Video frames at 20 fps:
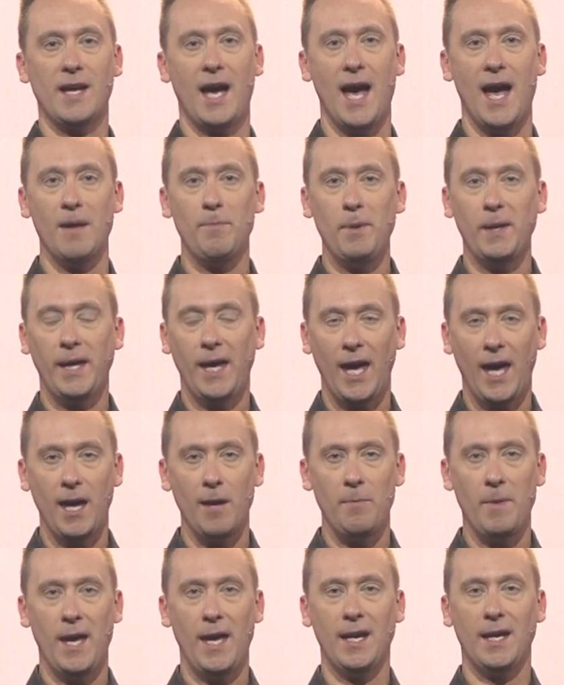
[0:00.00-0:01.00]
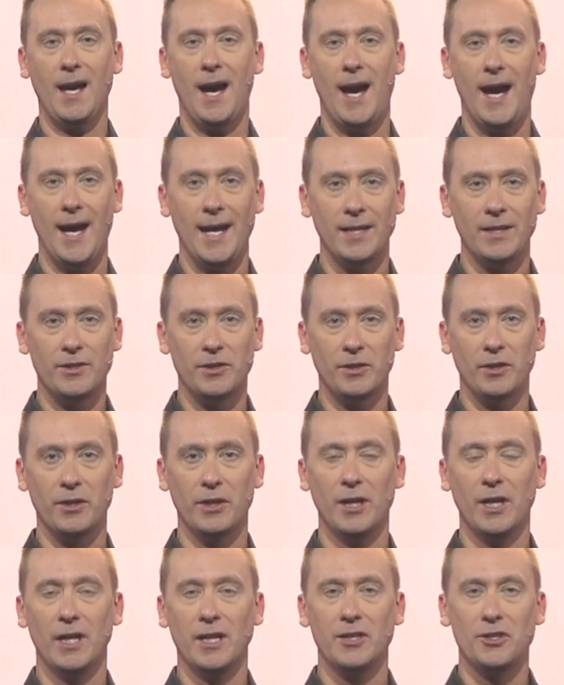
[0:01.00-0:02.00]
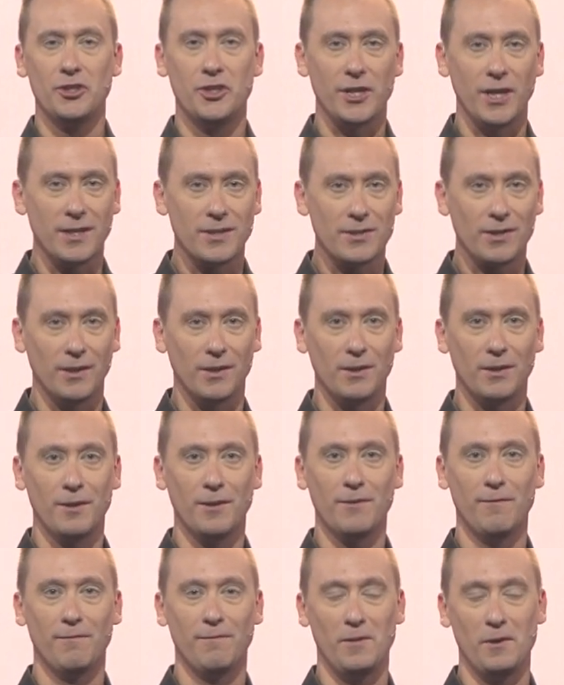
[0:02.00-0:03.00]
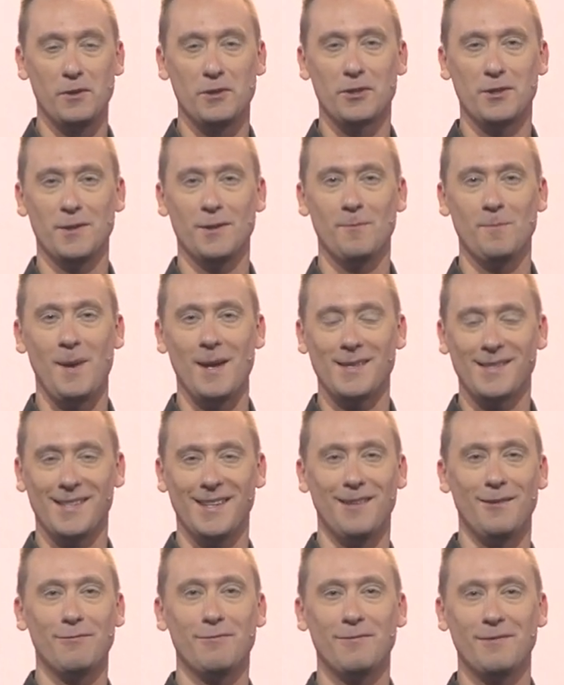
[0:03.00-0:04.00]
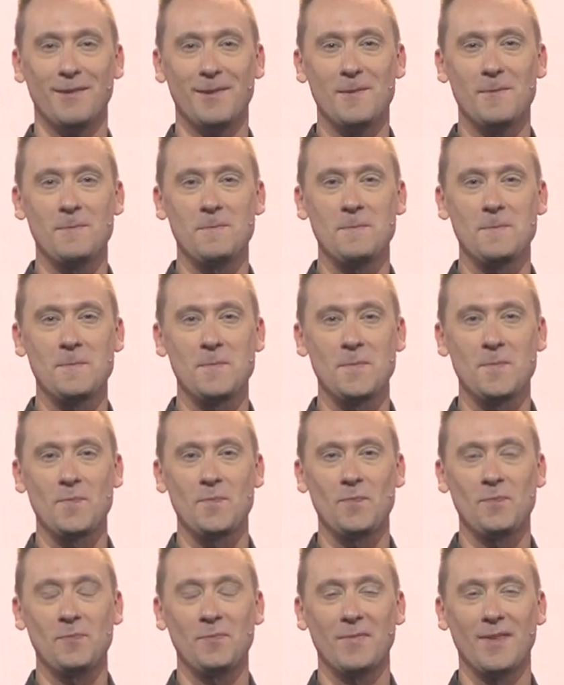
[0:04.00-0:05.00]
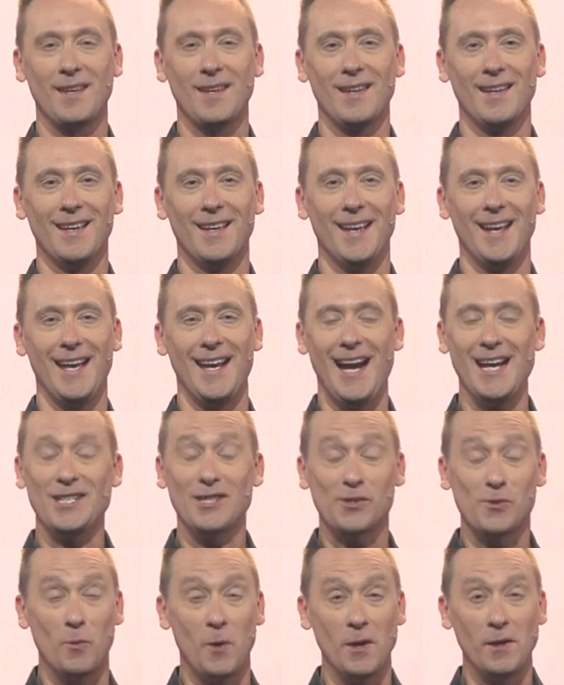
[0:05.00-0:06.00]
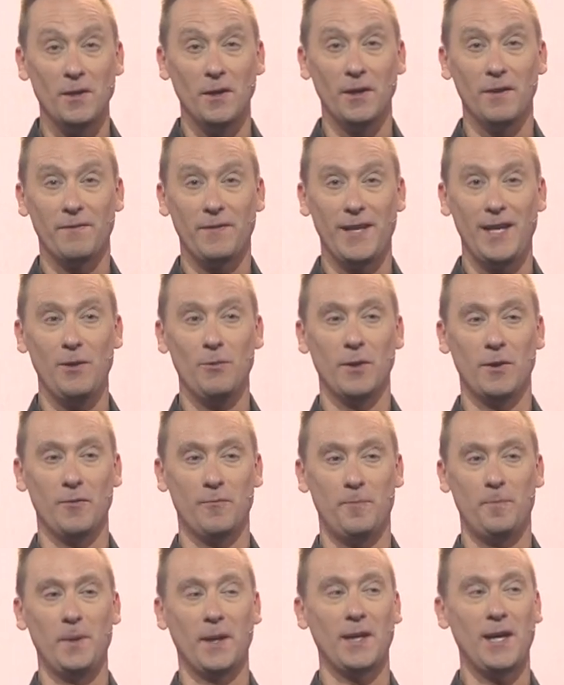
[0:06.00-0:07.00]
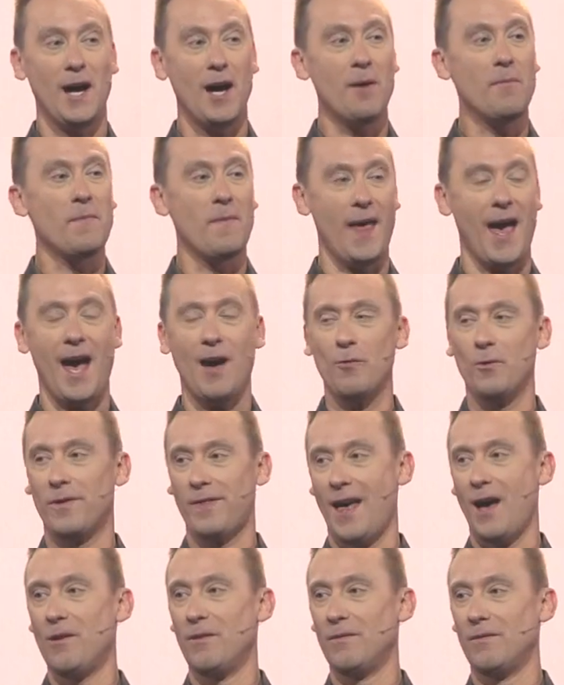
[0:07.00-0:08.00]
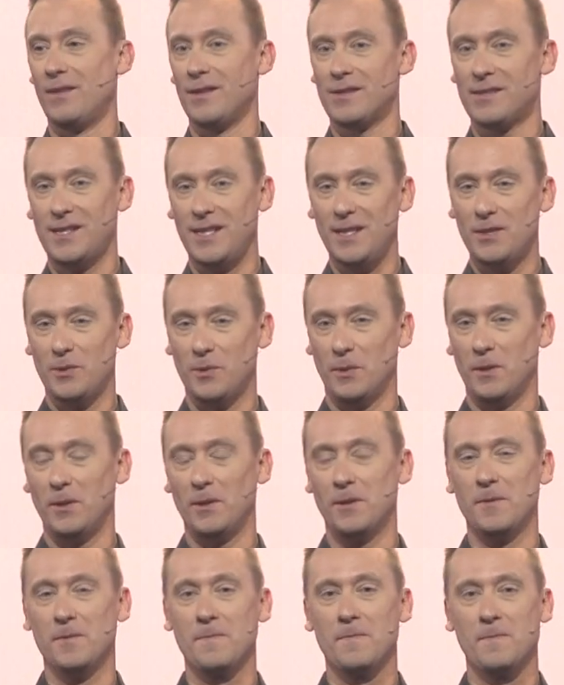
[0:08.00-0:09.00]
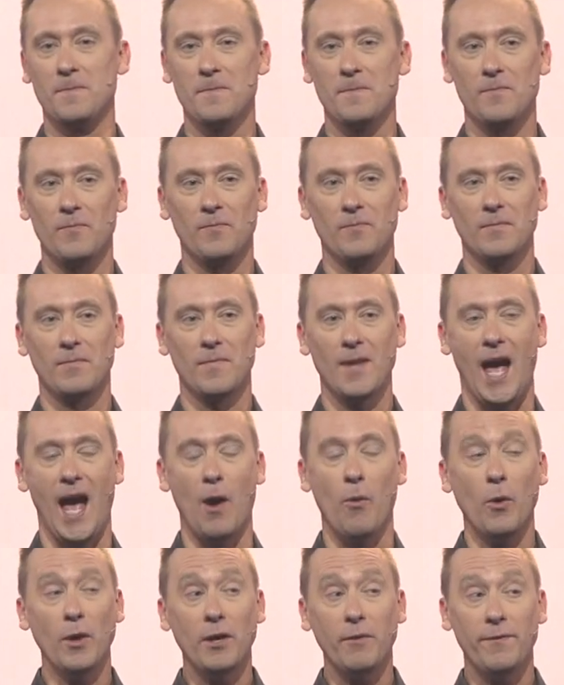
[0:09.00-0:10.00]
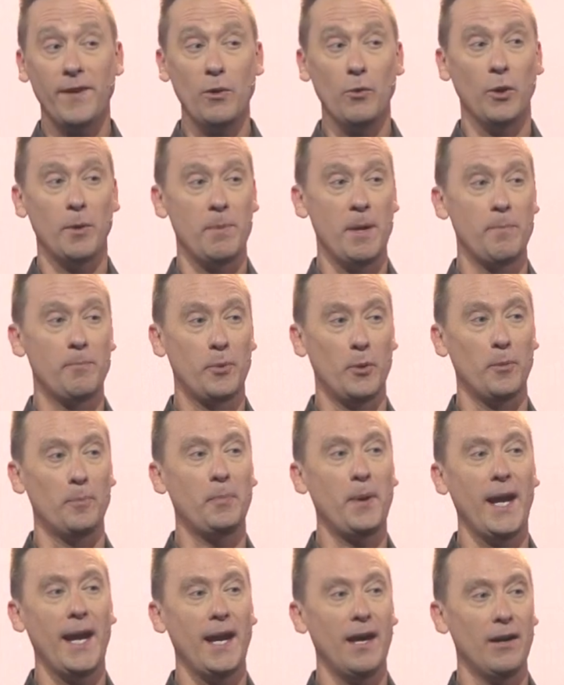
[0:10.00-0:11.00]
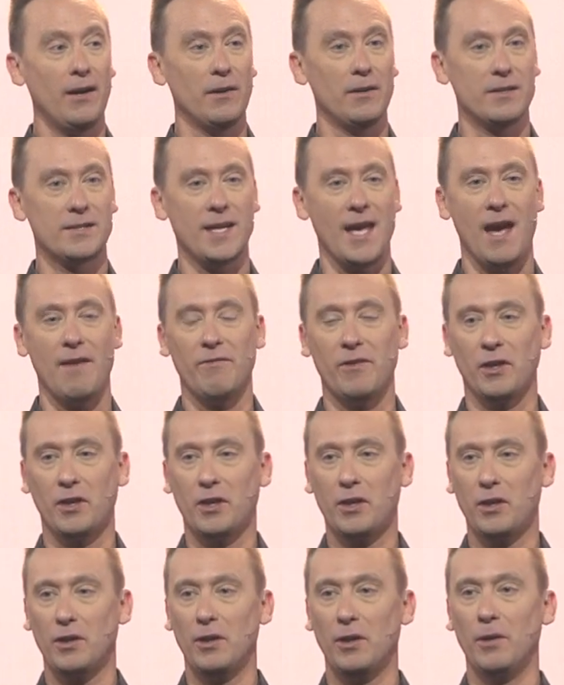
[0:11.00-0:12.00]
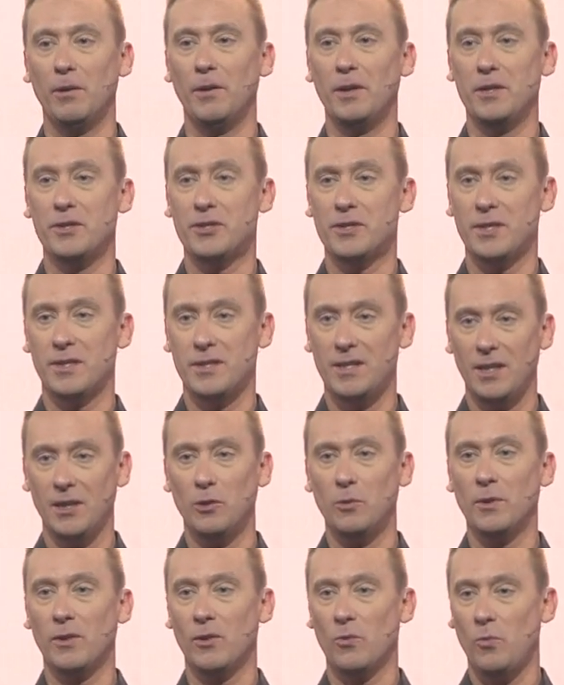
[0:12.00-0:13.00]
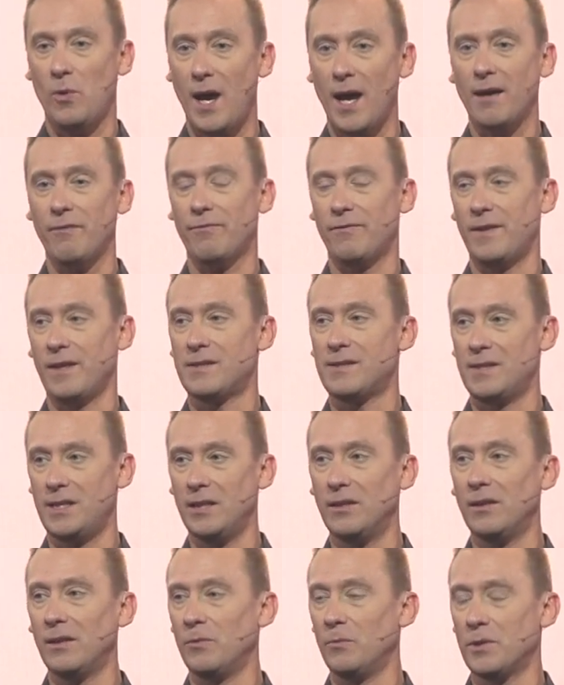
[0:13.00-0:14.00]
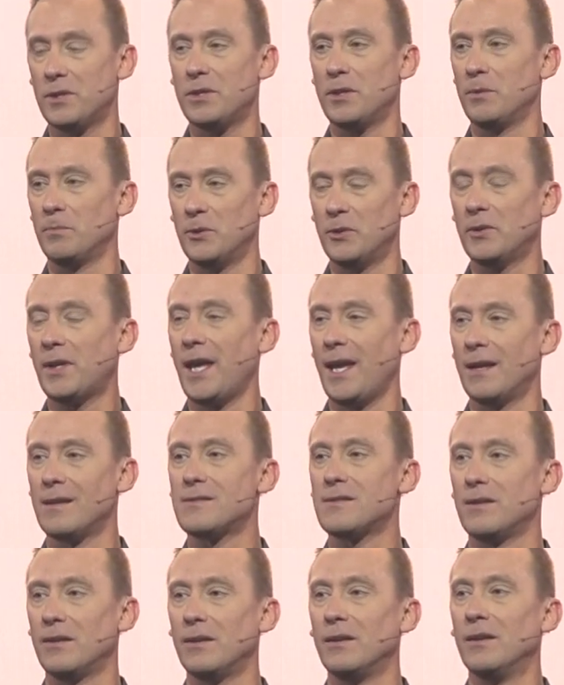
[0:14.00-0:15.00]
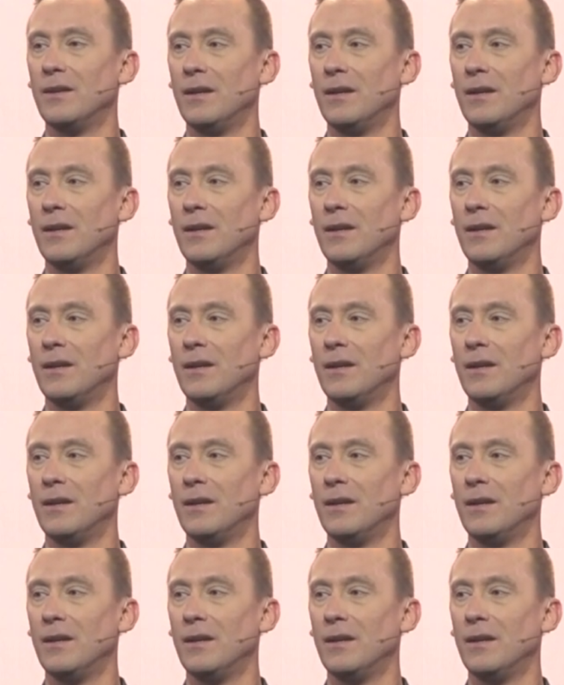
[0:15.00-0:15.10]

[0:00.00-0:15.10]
I became a kinder, gentler version of myself. And I just wonder if he would have become that without this detour. I wonder if he would have been prepared to have the courage to deal with a wife that's dealing with terminal cancer.